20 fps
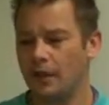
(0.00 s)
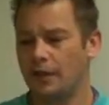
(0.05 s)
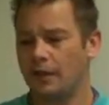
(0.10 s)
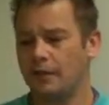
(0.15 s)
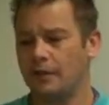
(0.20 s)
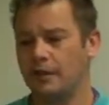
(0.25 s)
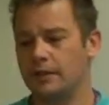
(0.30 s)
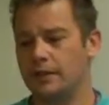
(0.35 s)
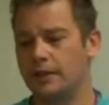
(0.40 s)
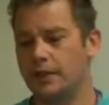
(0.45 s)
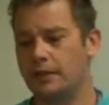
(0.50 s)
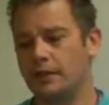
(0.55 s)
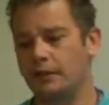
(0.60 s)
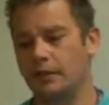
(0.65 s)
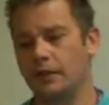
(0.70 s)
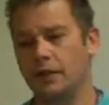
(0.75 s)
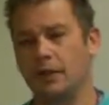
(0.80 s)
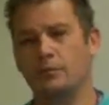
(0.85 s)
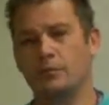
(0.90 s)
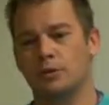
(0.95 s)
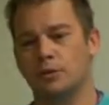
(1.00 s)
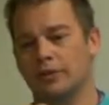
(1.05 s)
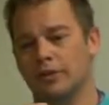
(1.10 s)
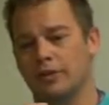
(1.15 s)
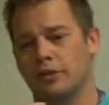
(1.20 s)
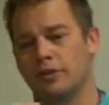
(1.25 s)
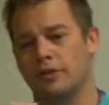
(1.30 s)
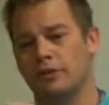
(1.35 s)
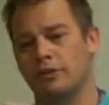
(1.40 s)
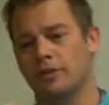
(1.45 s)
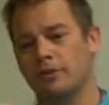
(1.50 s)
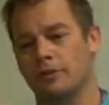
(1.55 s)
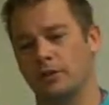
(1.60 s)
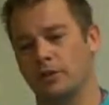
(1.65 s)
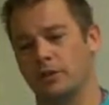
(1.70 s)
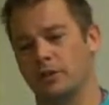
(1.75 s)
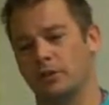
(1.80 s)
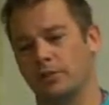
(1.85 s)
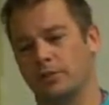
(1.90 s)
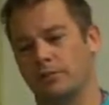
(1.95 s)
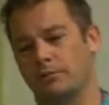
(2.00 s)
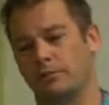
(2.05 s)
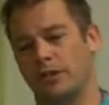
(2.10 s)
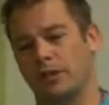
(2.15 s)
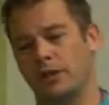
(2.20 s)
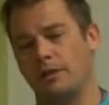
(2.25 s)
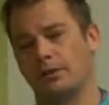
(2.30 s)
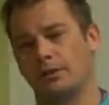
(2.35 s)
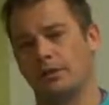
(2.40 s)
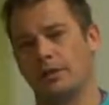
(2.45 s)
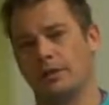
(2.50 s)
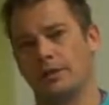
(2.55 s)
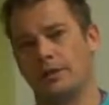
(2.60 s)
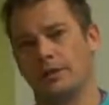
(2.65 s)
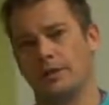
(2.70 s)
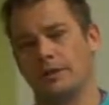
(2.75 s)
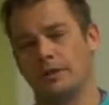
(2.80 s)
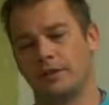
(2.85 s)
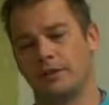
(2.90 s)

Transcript: And indeed, if we go more extreme and look at the poles,